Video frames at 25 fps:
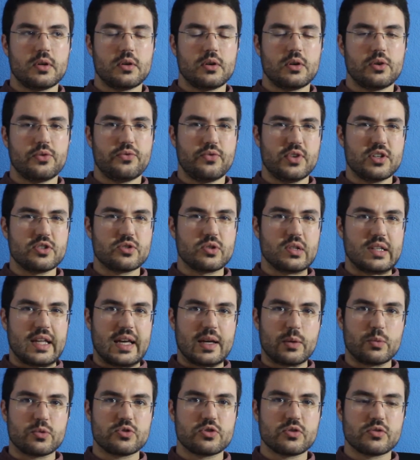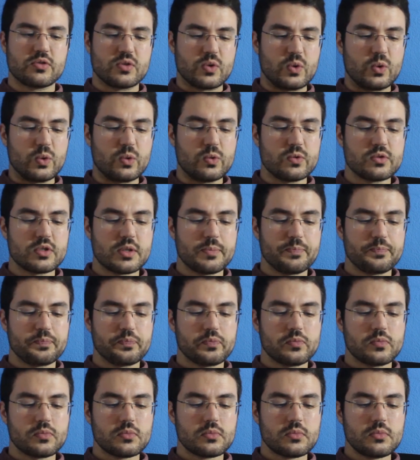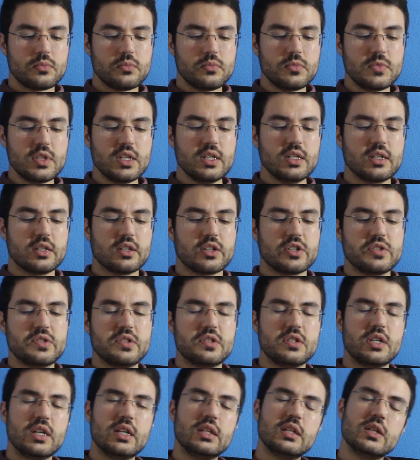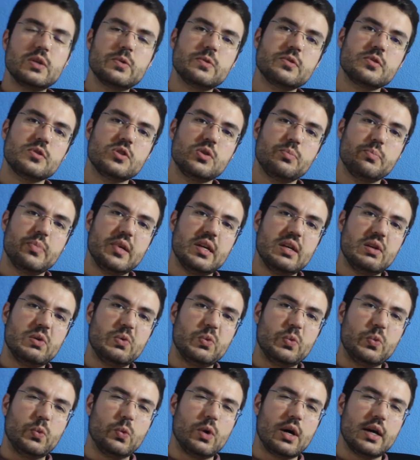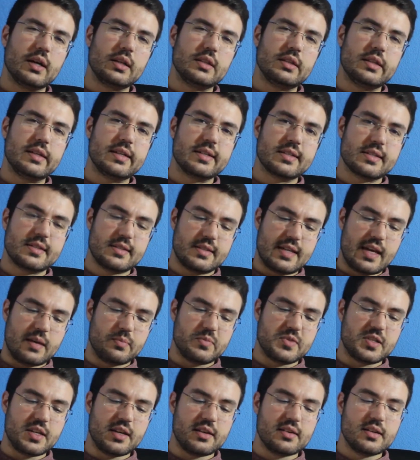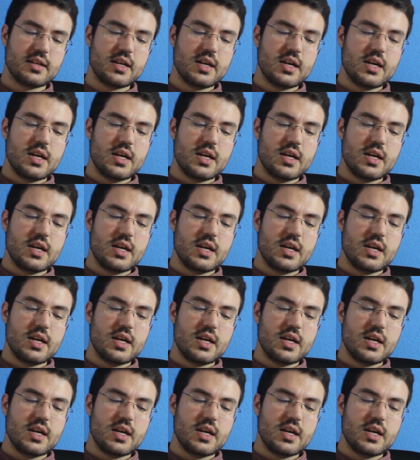official language schools, it continues to be widely accepted